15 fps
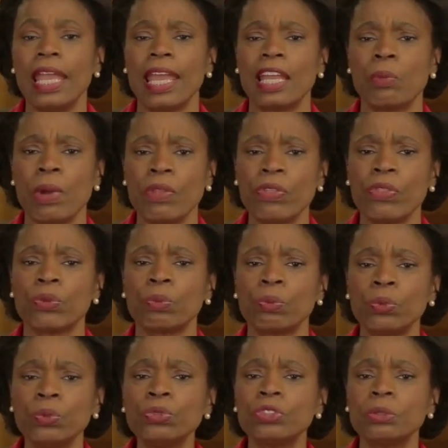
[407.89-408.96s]
and whether the
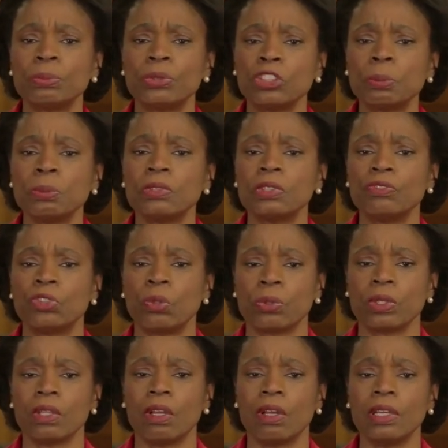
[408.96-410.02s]
rules and principles of
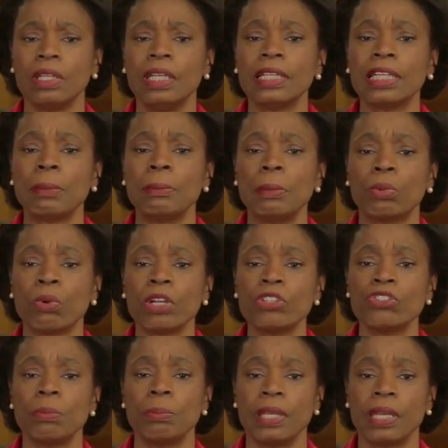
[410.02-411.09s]
tort law can be
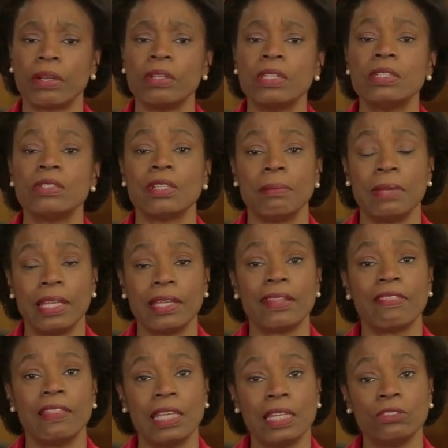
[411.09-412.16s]
brought to bear to
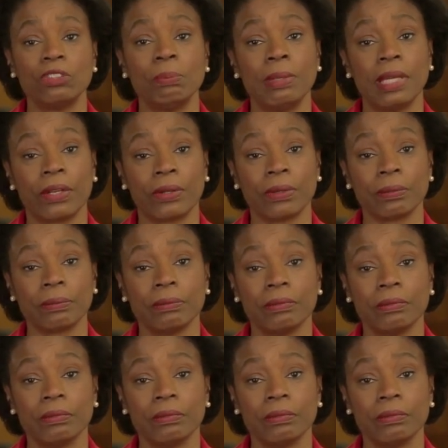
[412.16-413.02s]
make things better.